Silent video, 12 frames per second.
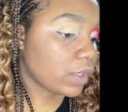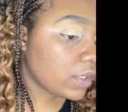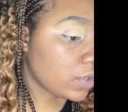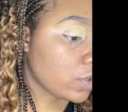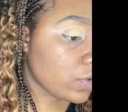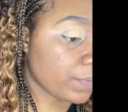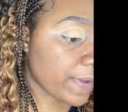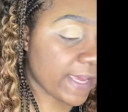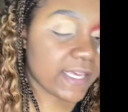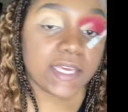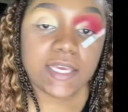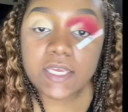to go
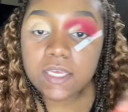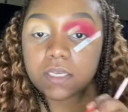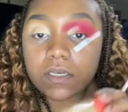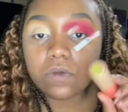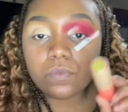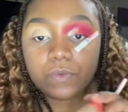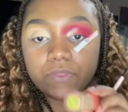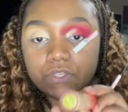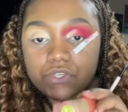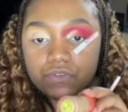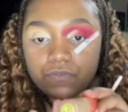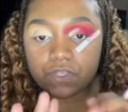back in with the
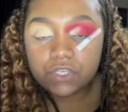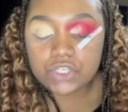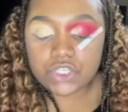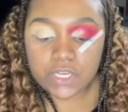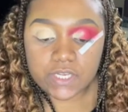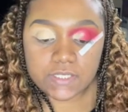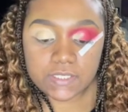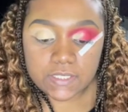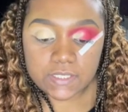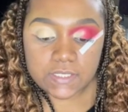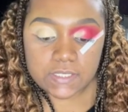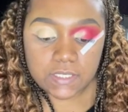Juvias shade
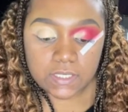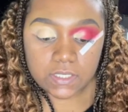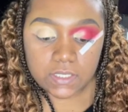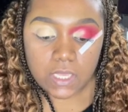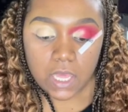16